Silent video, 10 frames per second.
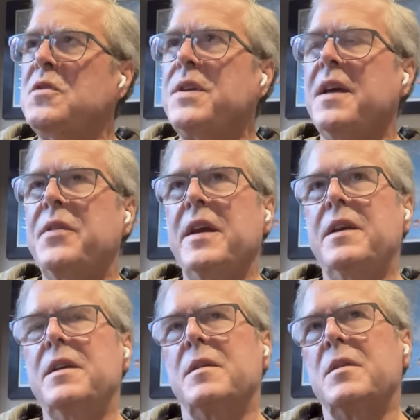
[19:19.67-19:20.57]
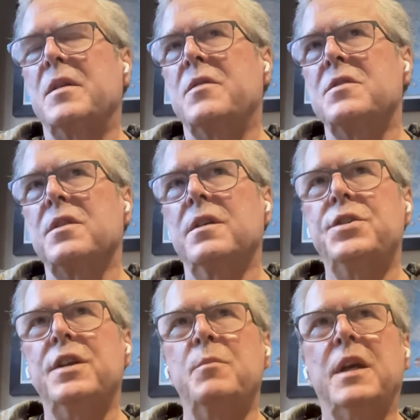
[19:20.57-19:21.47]
well, first, I think there's a
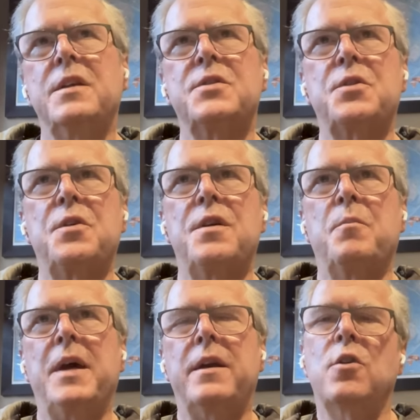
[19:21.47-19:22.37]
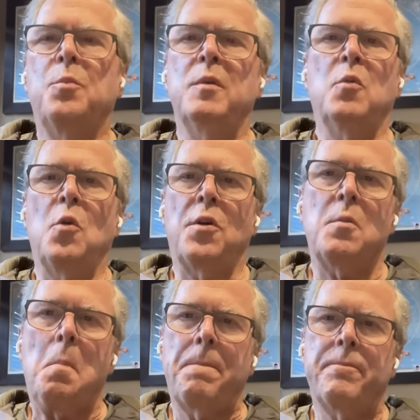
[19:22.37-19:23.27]
legitimate concern about an open
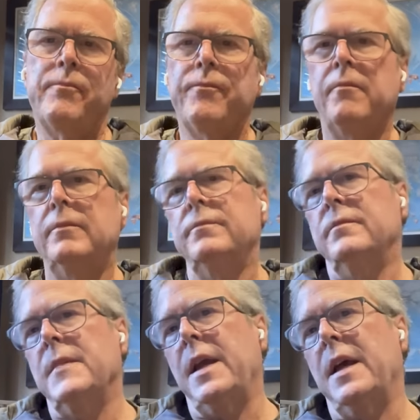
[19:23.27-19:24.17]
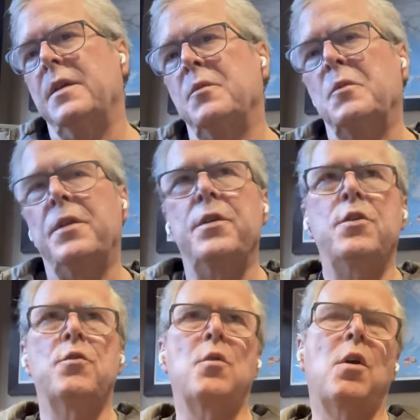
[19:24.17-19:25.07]
border, mm-hmm. and whether
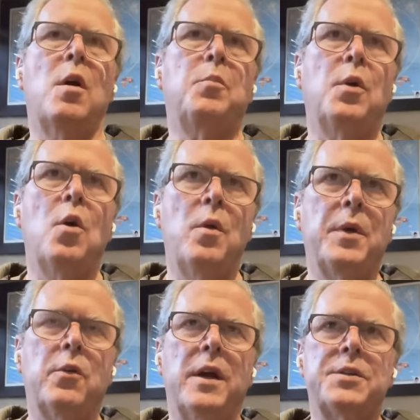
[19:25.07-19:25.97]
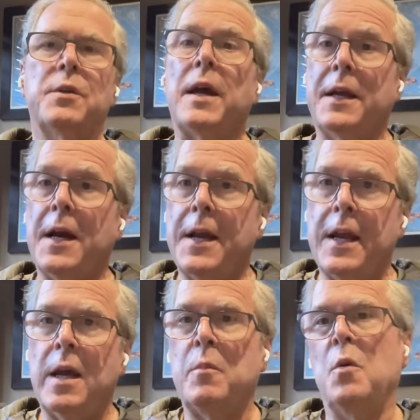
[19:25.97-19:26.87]
you are pro-immigration like
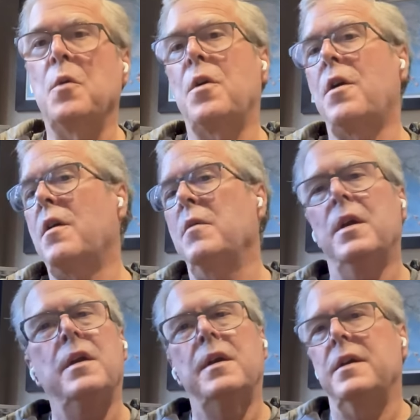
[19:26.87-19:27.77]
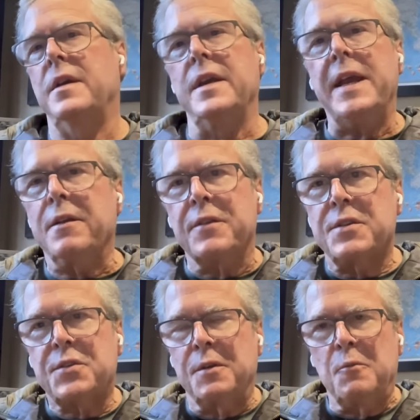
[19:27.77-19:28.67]
I am or a
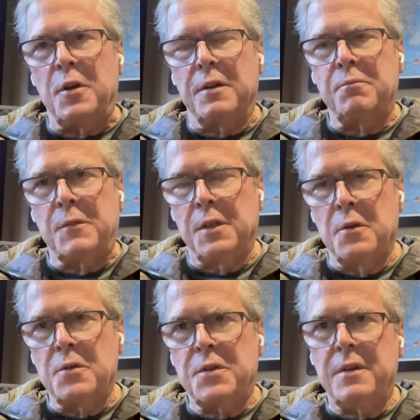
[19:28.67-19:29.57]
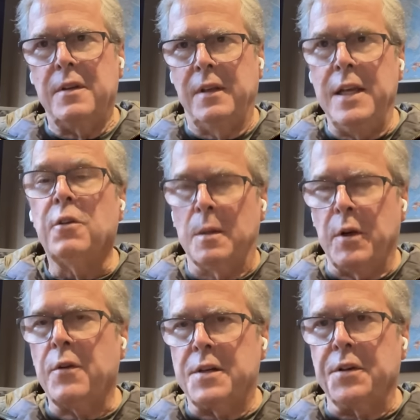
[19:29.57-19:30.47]
nativist and want to close legal
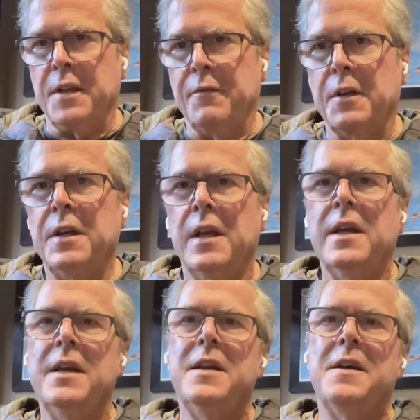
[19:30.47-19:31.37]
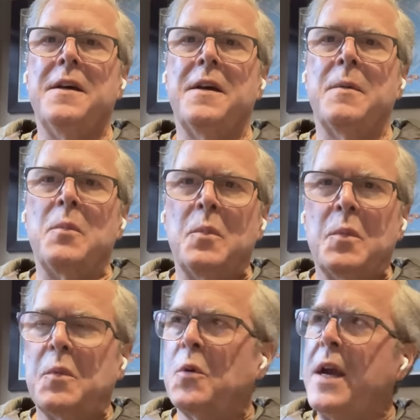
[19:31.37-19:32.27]
immigration, even. Mm-hmm. Um,
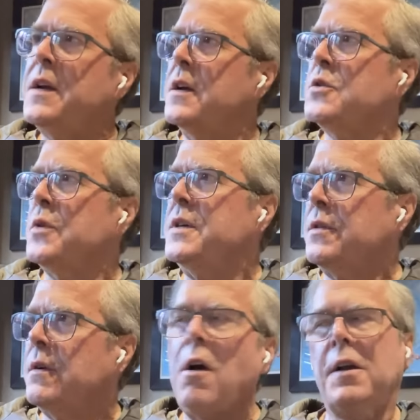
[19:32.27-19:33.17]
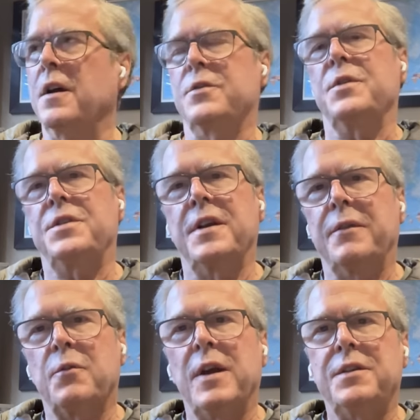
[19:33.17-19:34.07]
great countries, all countries
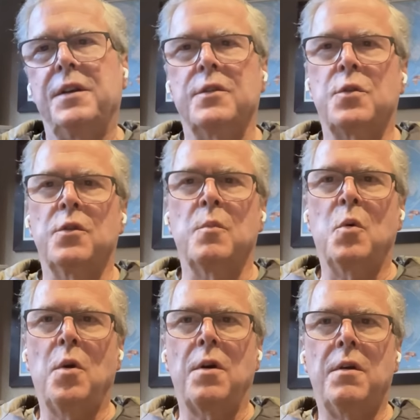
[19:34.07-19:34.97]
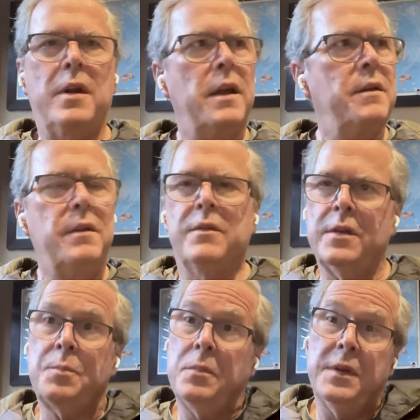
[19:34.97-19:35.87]
should have the right to control their border. And
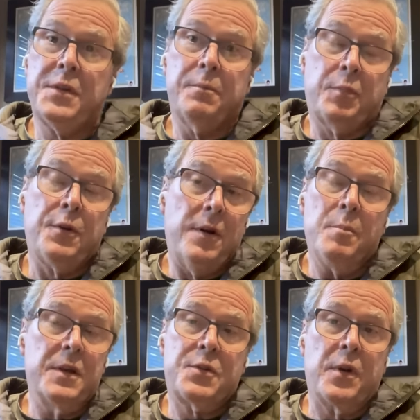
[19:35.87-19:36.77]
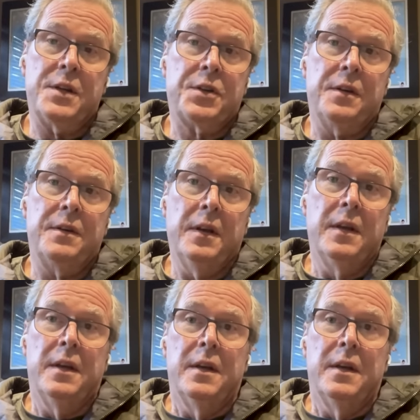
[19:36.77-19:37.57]
this this current administration,